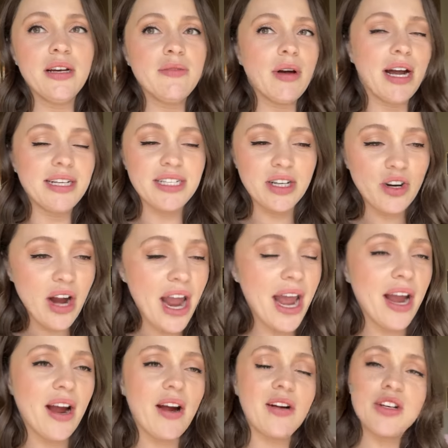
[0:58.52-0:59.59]
I did her
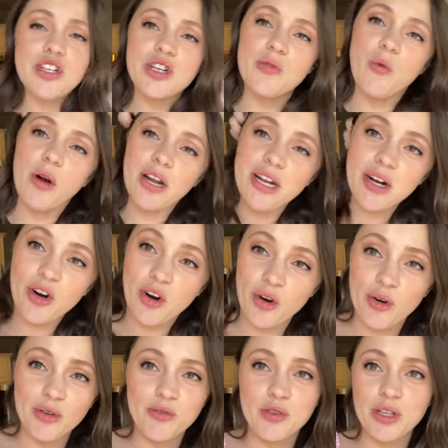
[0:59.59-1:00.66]
hair and she wanted it
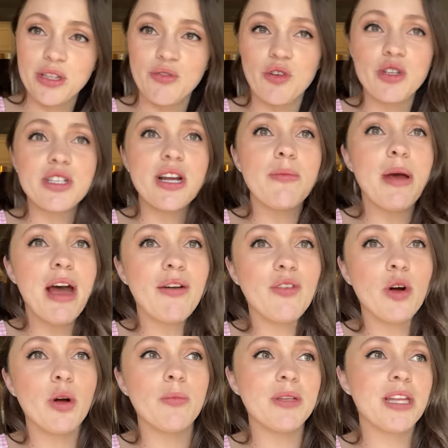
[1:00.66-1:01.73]
curled for like the first time
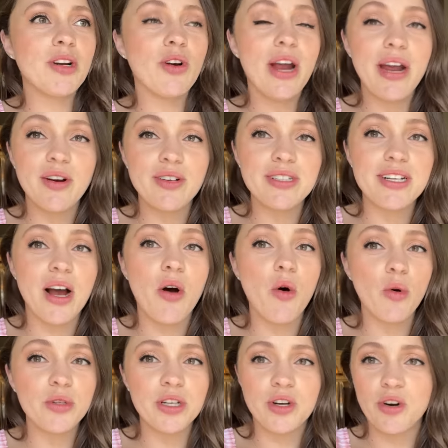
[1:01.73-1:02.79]
ever, but then her hair does not
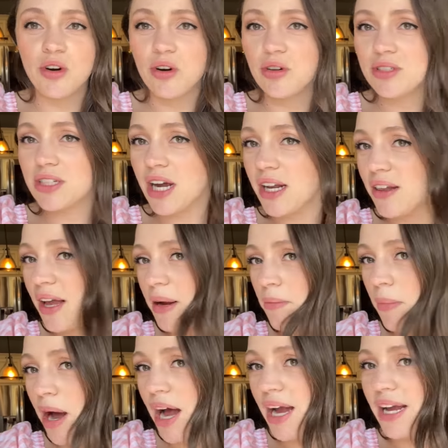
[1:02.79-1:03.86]
hold a curl. It's kind of like
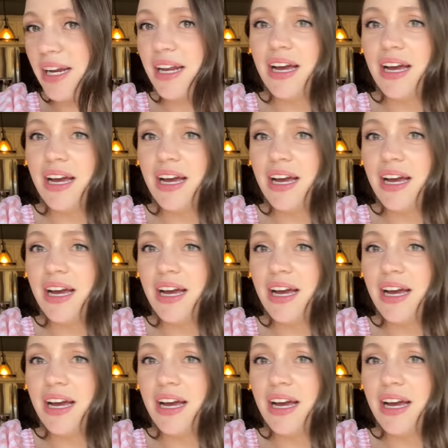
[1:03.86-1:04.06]
mine